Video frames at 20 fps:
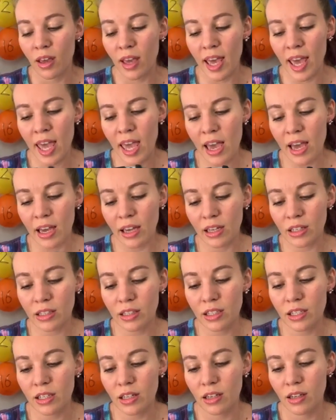
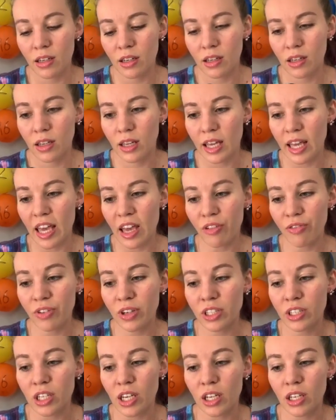And if
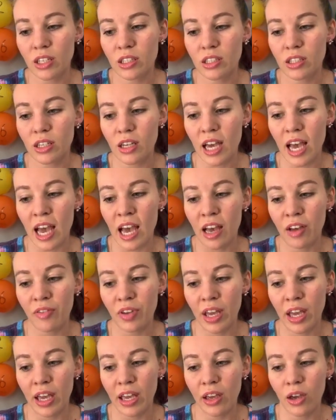it does have
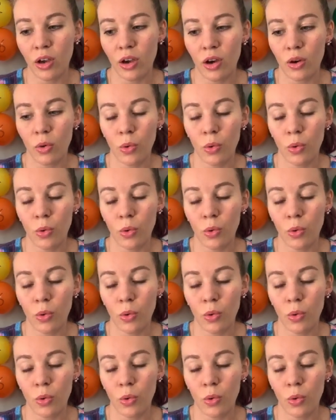a